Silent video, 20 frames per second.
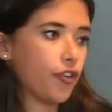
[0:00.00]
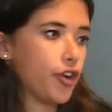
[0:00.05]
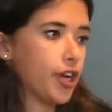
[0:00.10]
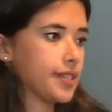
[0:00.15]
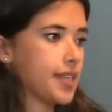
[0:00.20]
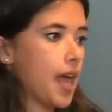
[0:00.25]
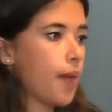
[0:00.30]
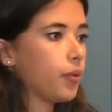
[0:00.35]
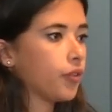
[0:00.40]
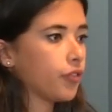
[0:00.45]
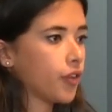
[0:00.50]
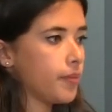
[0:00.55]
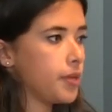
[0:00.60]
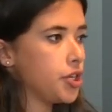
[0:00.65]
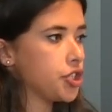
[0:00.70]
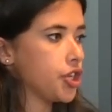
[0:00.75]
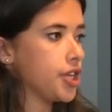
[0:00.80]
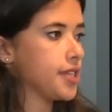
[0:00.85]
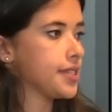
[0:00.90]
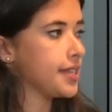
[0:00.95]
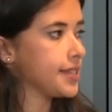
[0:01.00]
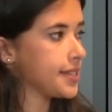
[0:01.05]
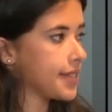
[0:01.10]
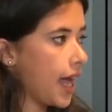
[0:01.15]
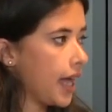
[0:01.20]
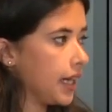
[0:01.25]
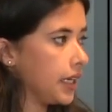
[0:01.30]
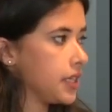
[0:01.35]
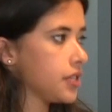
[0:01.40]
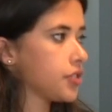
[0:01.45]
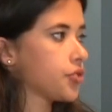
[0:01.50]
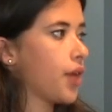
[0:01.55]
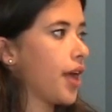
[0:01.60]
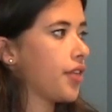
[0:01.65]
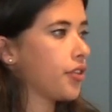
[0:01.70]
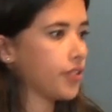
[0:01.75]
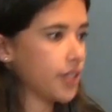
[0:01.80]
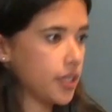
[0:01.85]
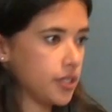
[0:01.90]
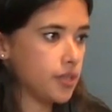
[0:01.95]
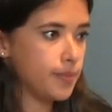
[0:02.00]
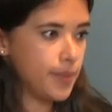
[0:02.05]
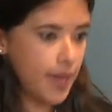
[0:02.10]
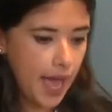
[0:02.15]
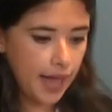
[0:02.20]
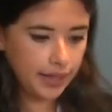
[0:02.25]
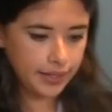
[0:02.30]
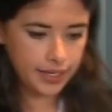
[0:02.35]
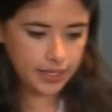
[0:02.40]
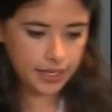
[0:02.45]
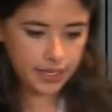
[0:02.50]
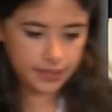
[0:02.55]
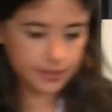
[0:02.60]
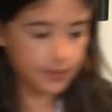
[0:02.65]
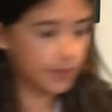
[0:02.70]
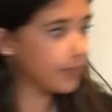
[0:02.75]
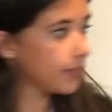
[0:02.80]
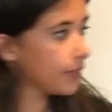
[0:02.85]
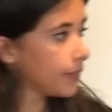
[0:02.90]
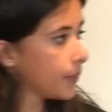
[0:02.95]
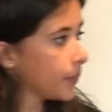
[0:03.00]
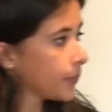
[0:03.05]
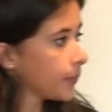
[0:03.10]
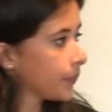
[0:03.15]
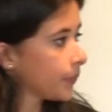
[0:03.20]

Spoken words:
for example, from injuries in silence rather than to be alienated.